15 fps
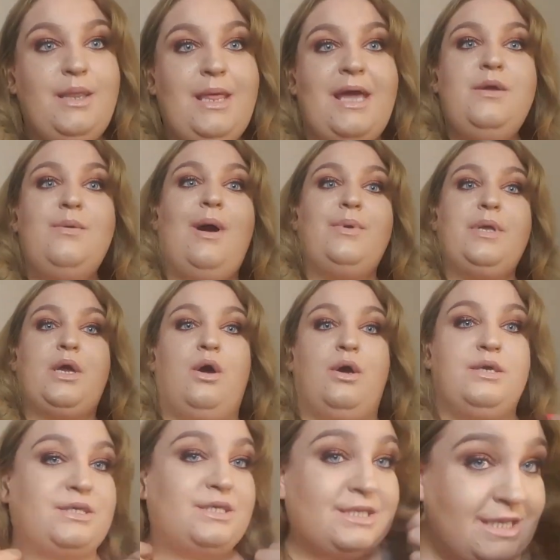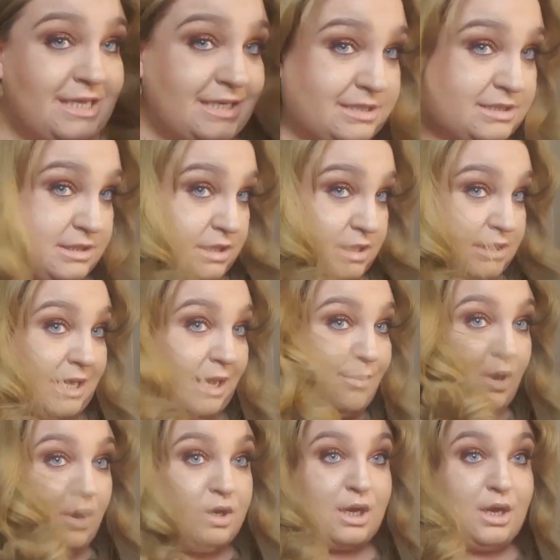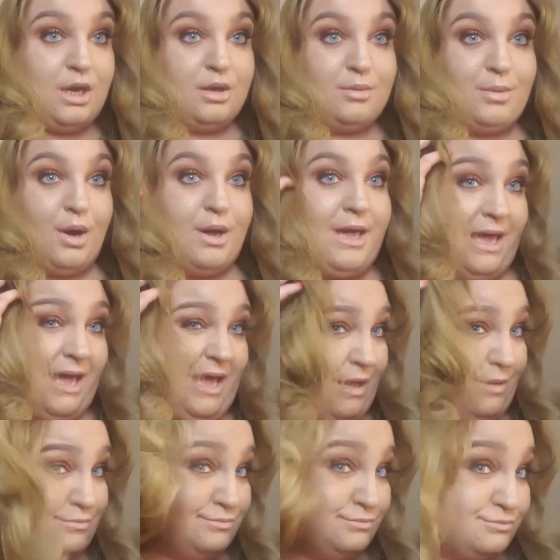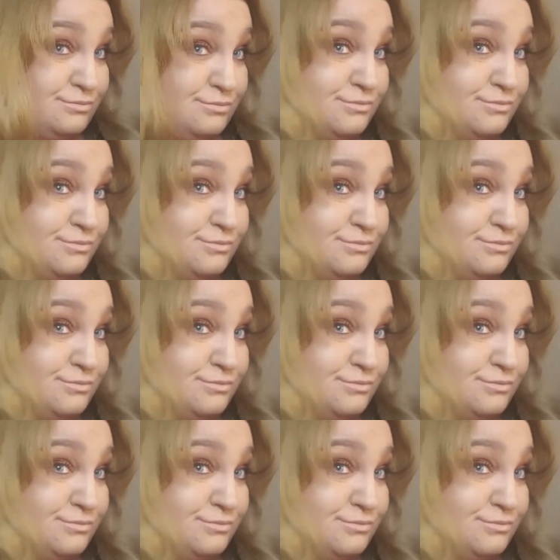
And there you have it, guys. This is how I curl my hair.